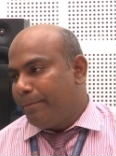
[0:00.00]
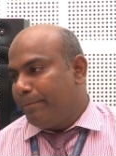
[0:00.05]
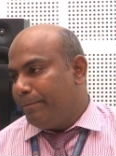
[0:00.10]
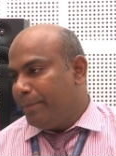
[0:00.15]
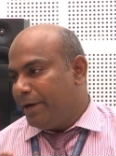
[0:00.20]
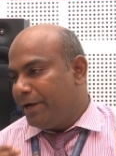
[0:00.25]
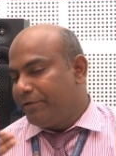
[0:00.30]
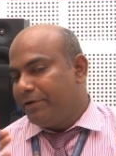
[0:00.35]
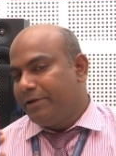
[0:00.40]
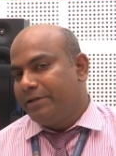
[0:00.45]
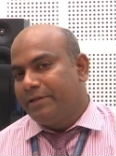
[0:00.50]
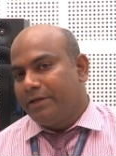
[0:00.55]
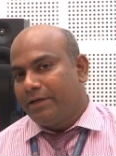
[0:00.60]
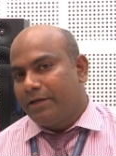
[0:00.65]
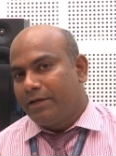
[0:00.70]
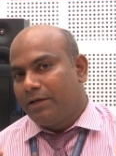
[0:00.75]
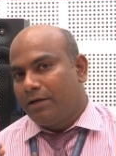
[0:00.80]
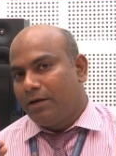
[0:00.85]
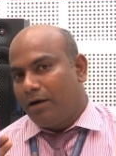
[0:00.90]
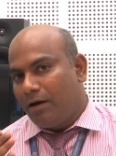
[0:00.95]
between
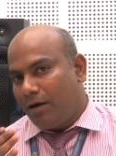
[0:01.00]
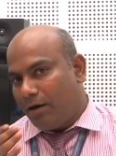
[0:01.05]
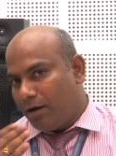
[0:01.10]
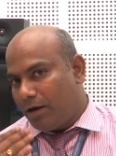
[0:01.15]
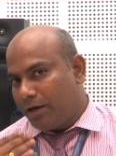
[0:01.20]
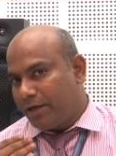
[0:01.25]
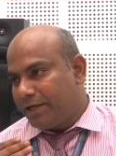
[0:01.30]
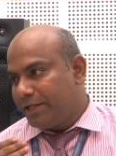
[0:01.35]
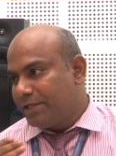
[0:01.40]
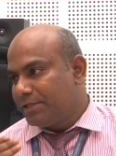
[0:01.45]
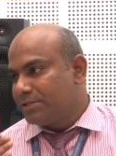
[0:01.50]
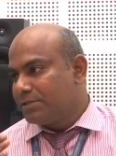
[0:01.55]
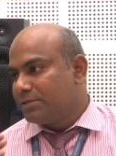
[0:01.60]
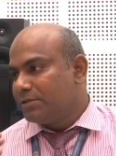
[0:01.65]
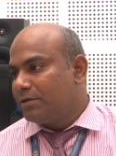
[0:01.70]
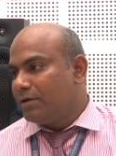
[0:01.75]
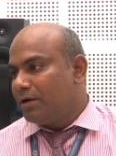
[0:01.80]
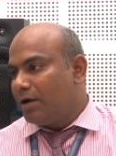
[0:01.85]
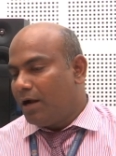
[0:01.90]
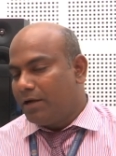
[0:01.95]
the artist
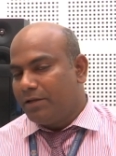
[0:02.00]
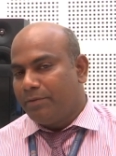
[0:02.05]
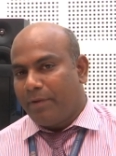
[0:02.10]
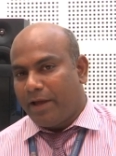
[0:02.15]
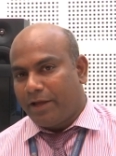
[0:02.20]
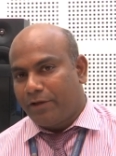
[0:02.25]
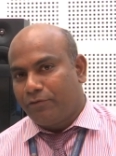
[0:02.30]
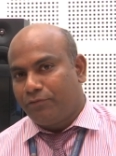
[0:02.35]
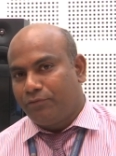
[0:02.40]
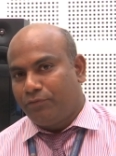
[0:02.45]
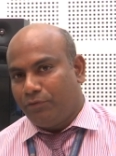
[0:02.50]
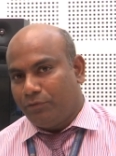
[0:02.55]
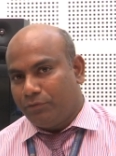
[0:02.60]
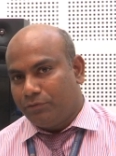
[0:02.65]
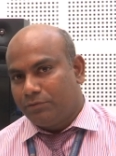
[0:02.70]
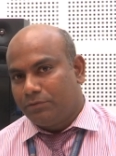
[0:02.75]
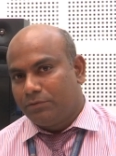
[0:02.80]
and the microphone,